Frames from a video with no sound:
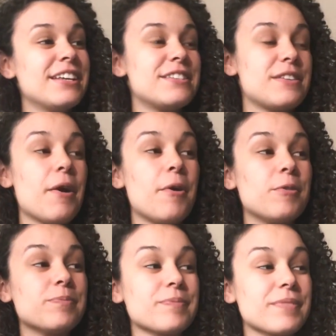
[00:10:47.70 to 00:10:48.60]

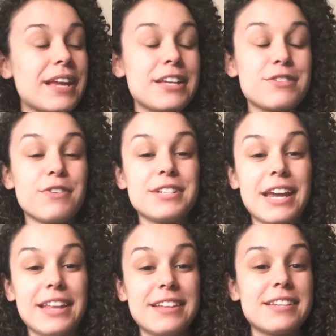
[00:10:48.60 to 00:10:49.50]
So thanks for
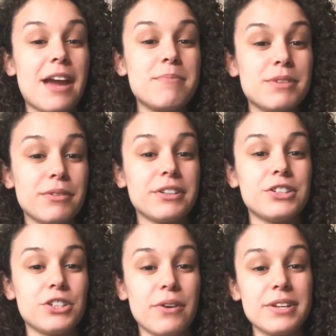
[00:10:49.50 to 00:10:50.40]
taking the time to really
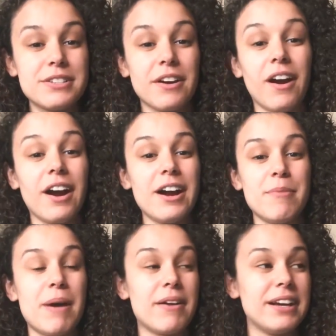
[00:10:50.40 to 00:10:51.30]
show us your heart
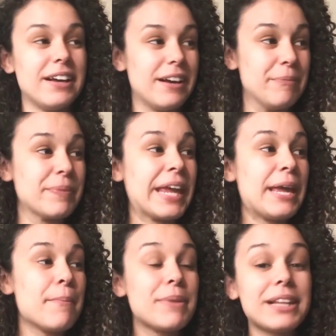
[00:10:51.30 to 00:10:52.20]
about it.
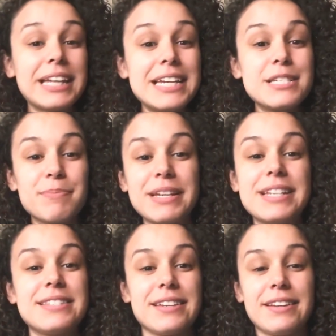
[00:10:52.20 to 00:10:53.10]
Please
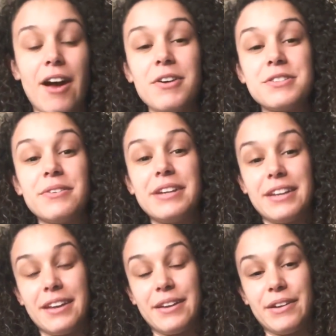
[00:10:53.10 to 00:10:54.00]
also
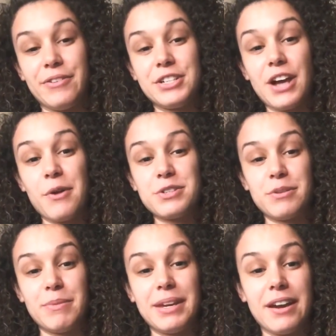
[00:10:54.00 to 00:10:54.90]
reach out
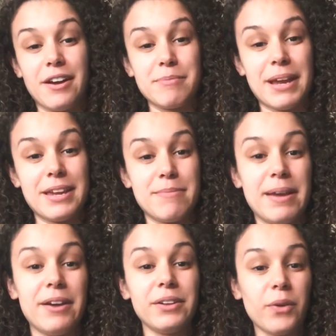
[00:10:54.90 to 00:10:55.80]
to me on my
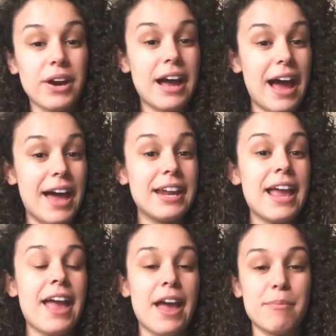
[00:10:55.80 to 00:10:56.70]
email,
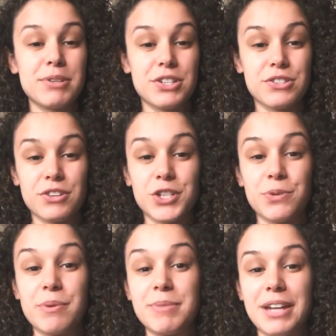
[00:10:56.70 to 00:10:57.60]

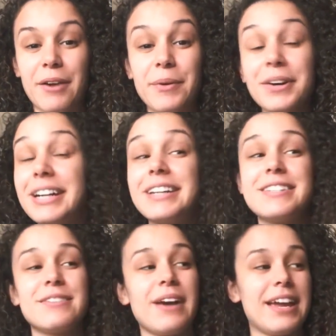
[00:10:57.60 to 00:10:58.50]
laura@ambitiouschristianwomen.org,
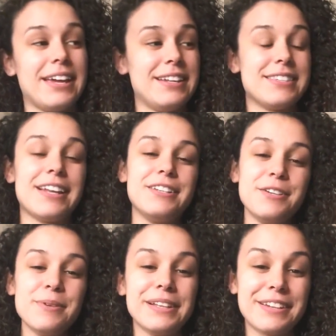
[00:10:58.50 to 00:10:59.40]
so I can send
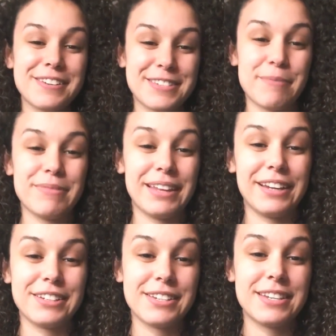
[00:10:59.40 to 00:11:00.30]
you a little
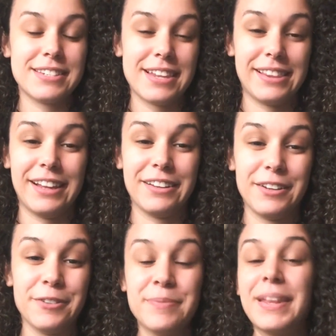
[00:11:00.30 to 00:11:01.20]
something just as a thank
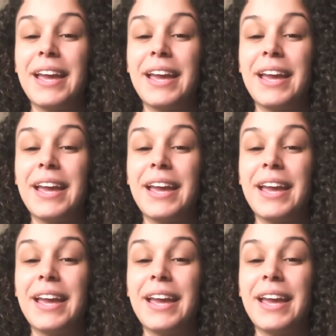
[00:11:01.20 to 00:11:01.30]
you.